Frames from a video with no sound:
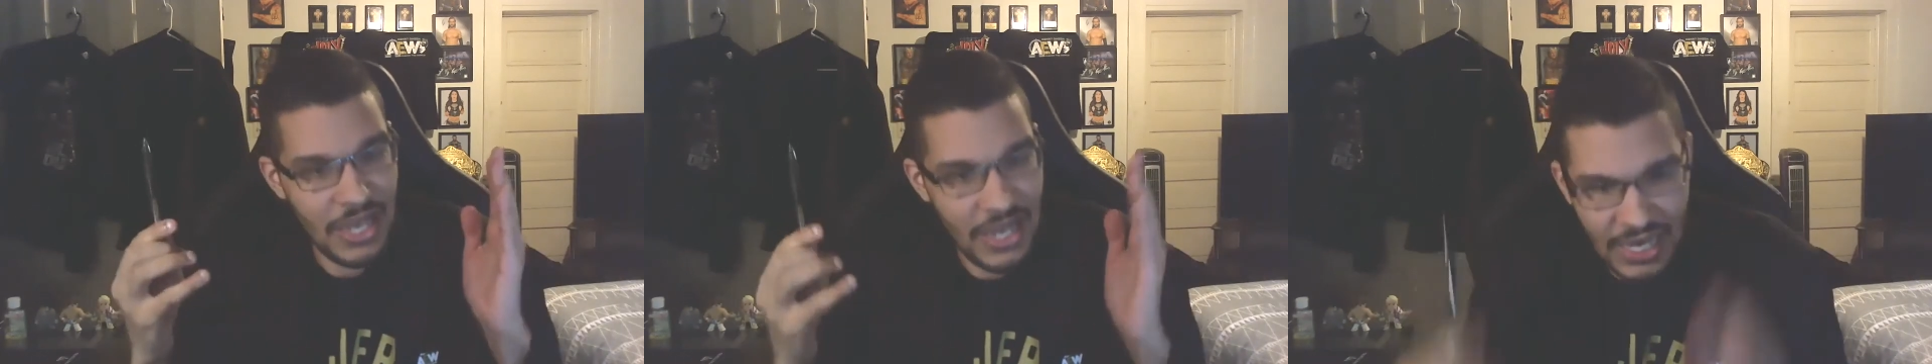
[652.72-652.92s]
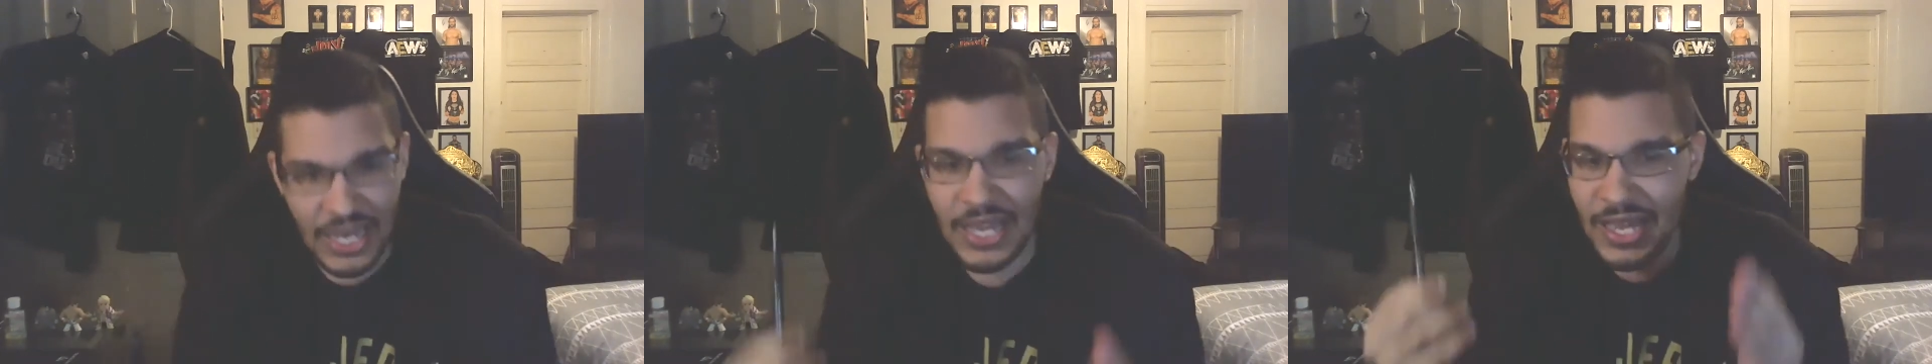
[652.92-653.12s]

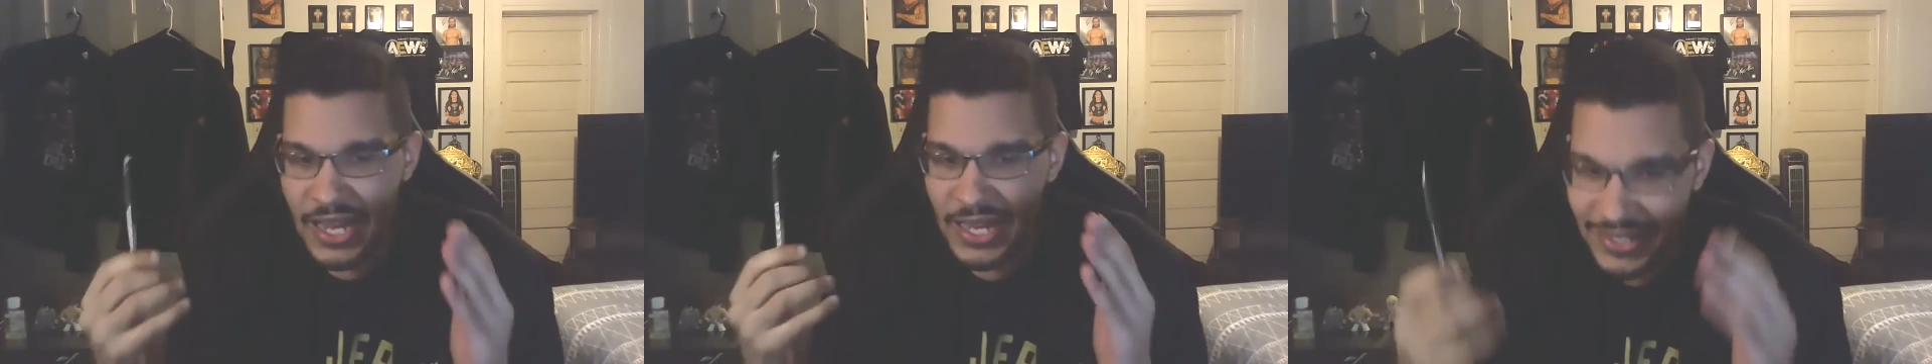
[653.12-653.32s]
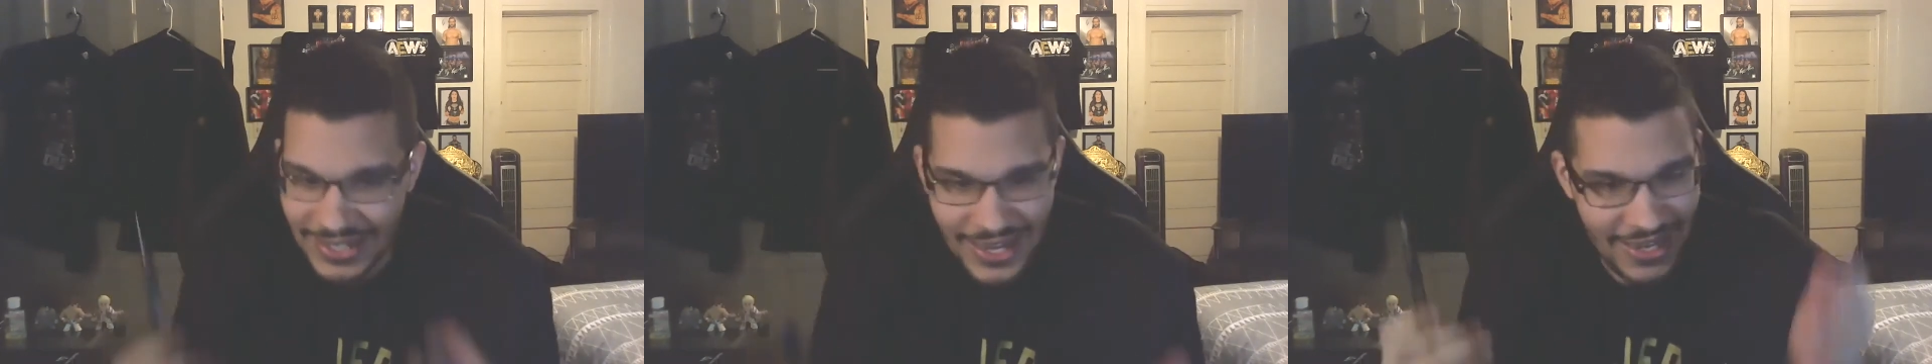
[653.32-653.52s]
and I
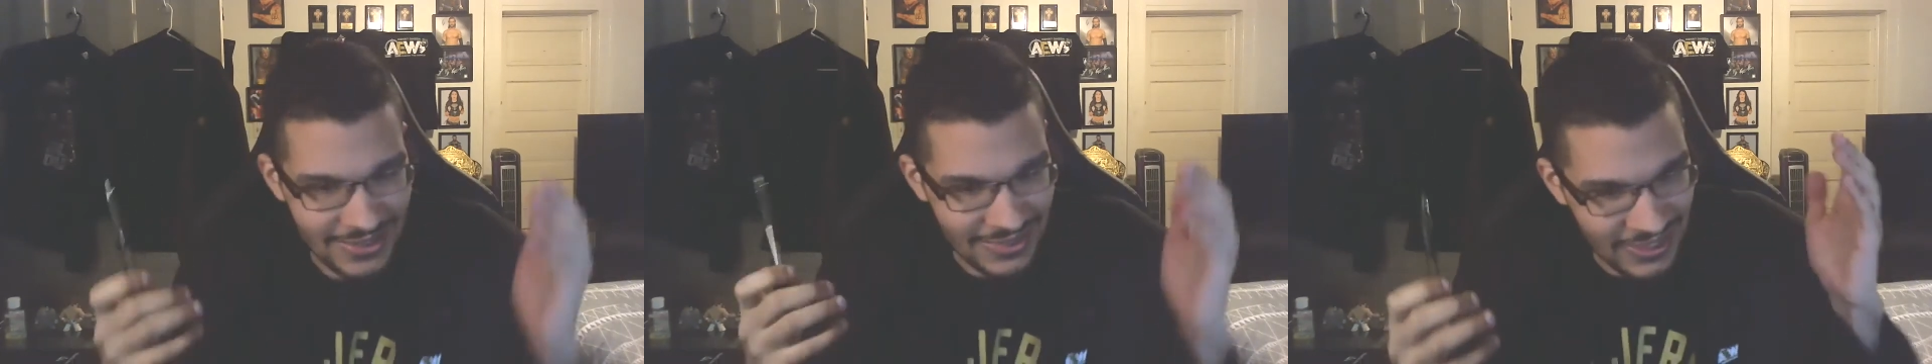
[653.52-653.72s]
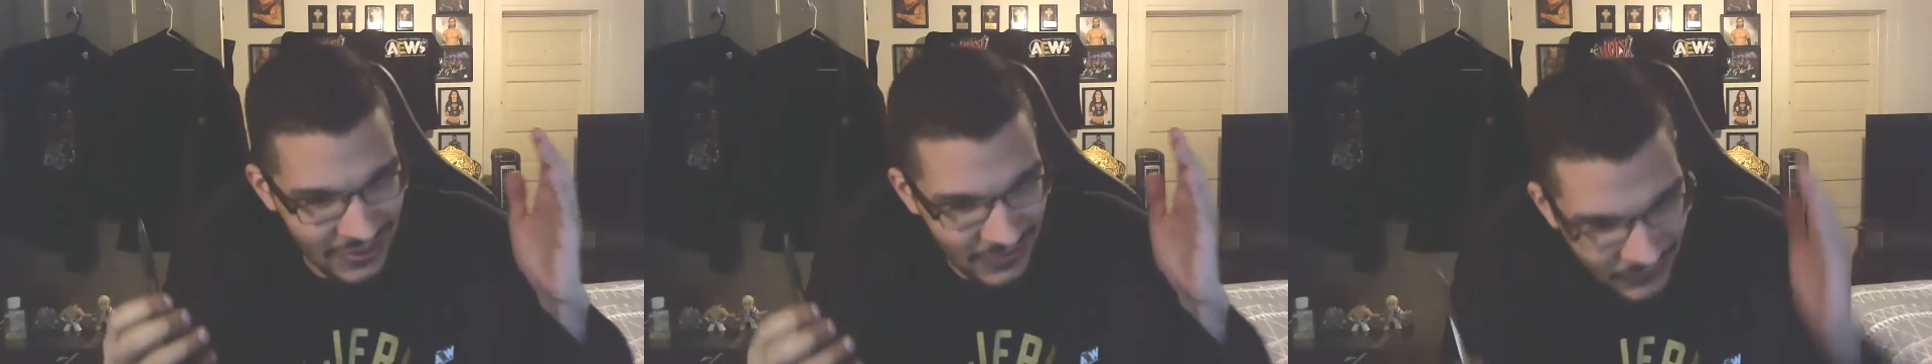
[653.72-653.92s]
got
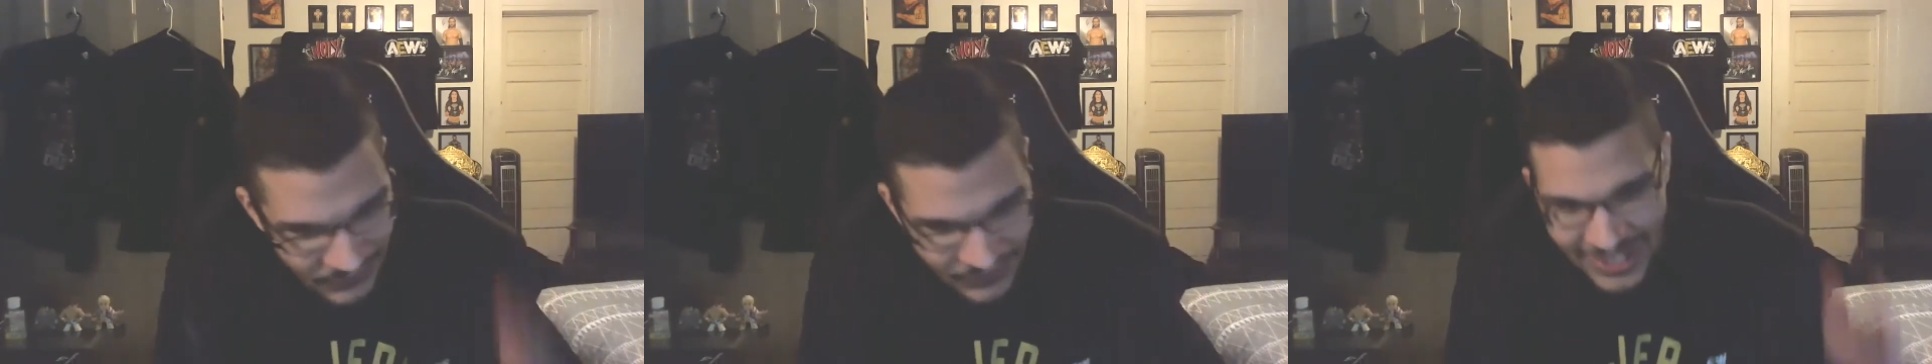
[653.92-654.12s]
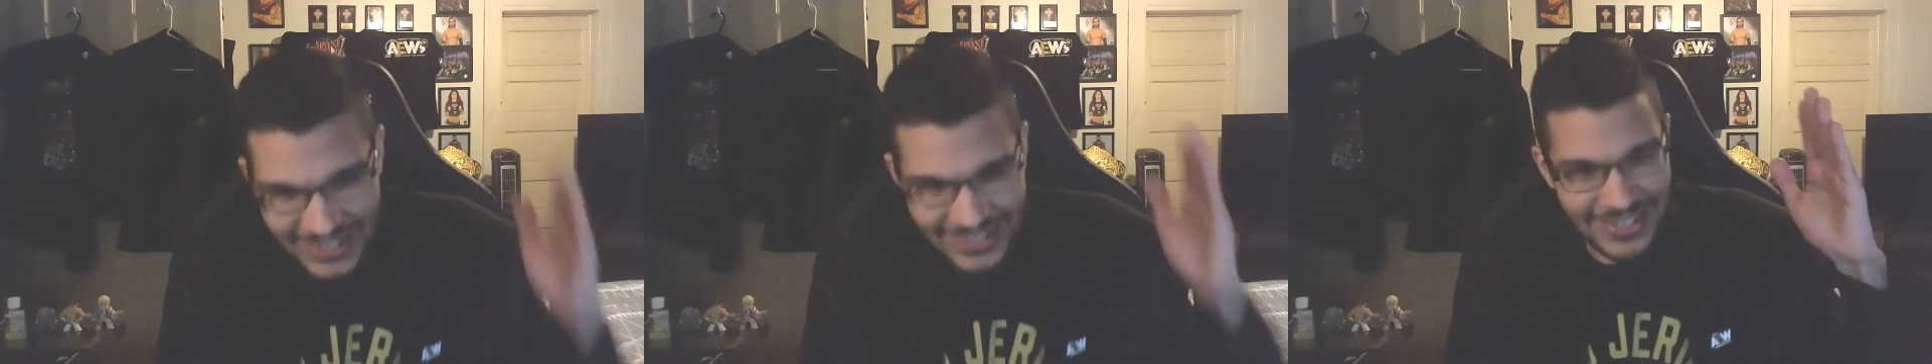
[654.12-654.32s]
the
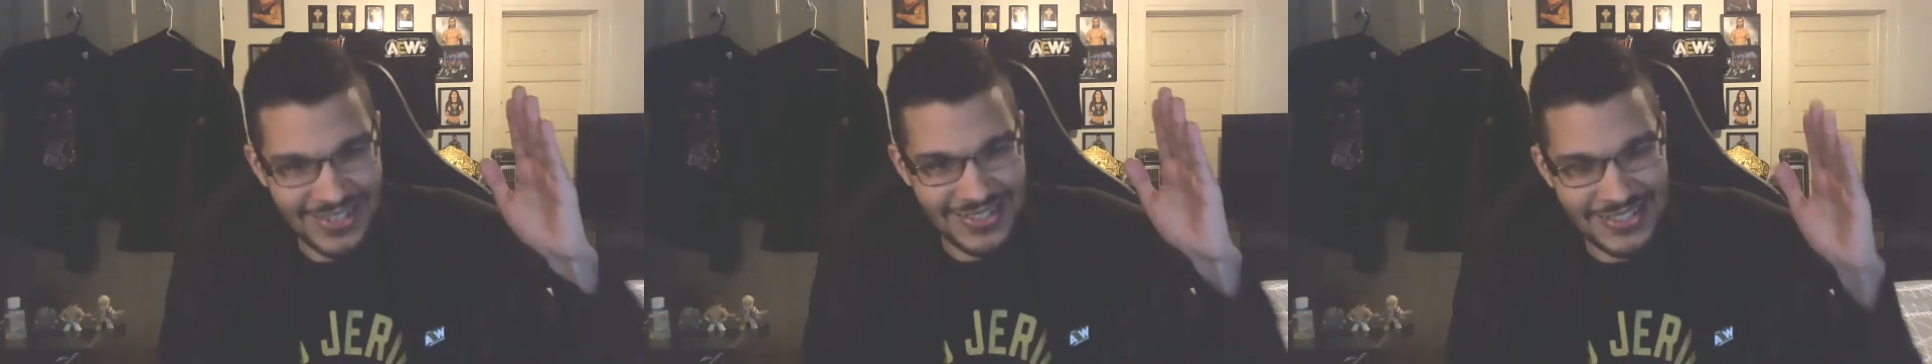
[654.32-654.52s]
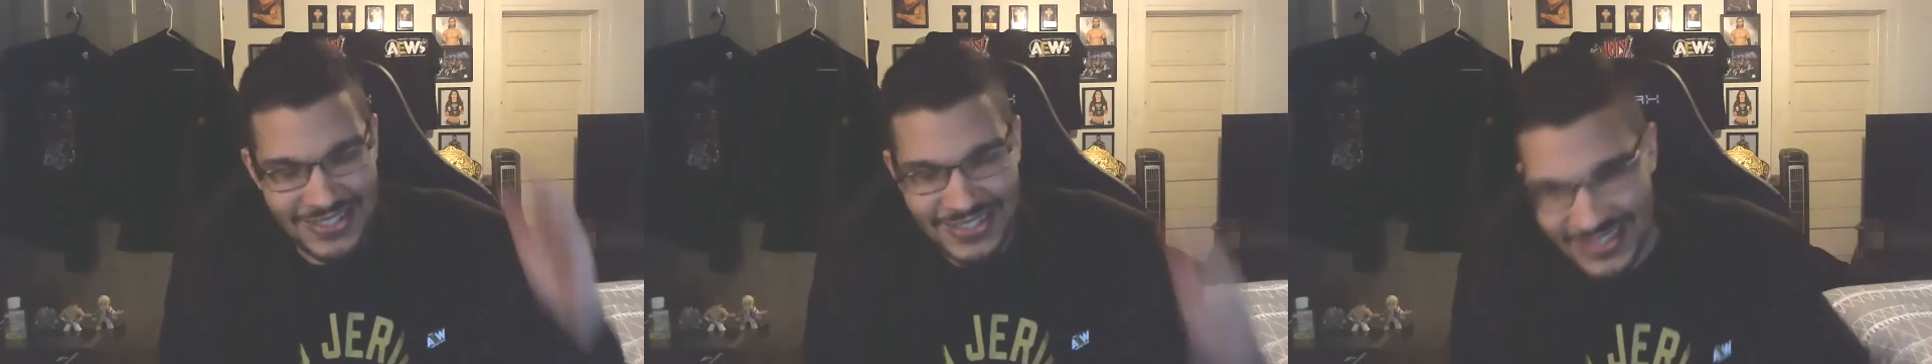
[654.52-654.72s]

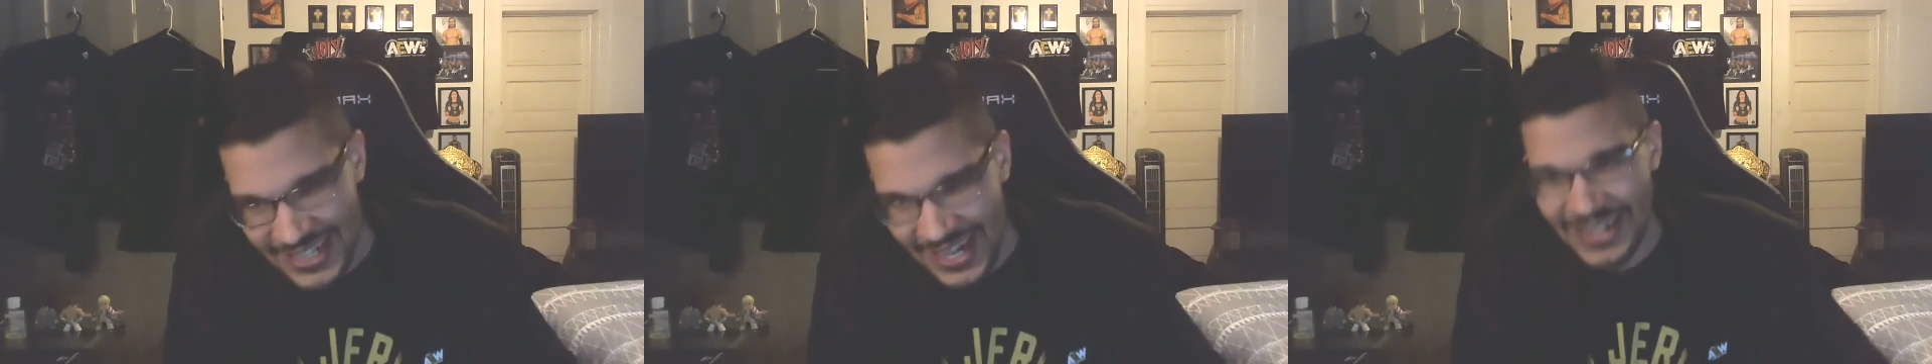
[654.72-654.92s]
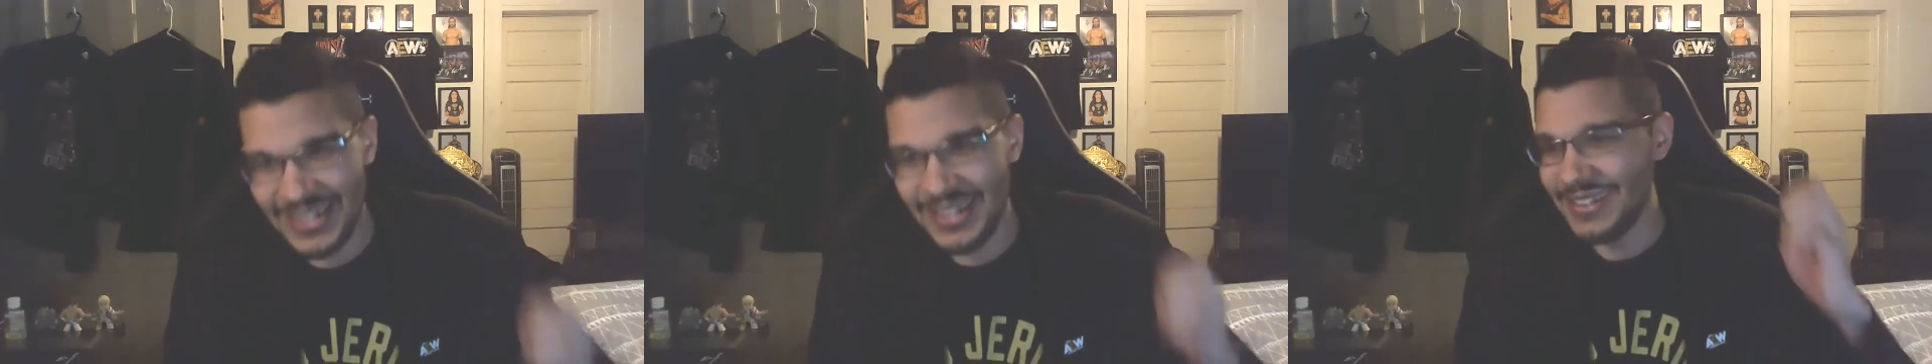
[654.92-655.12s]
freaking
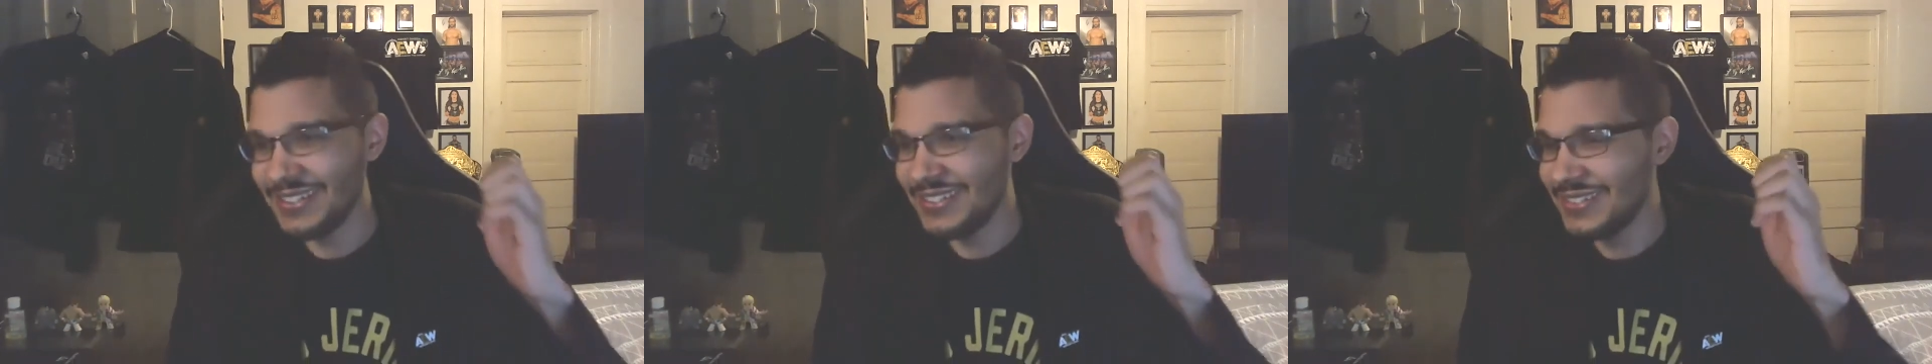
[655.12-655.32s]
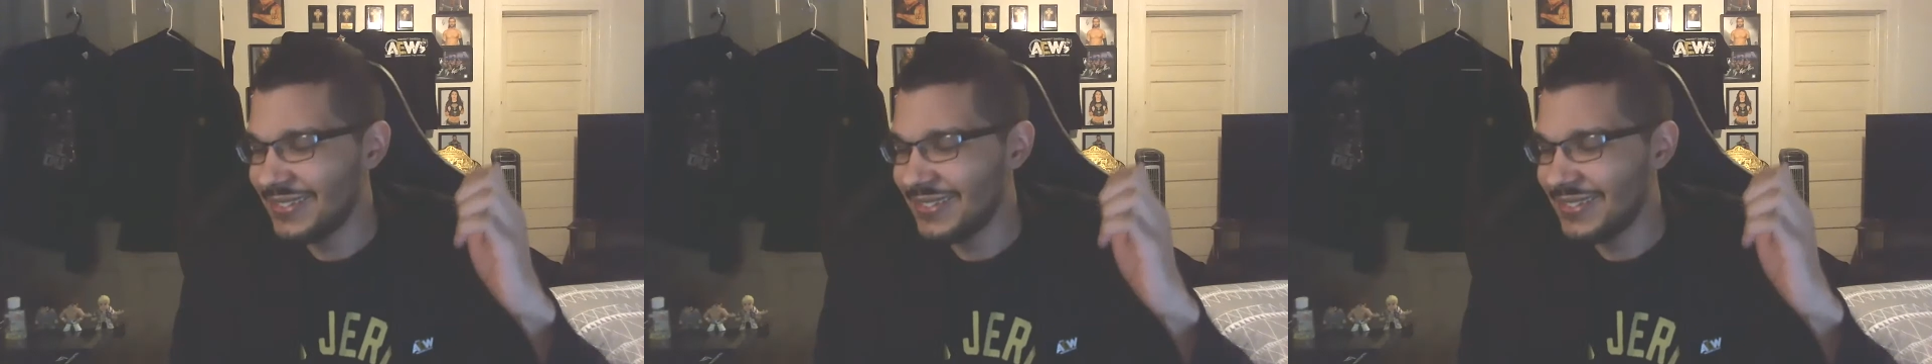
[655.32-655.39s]
second.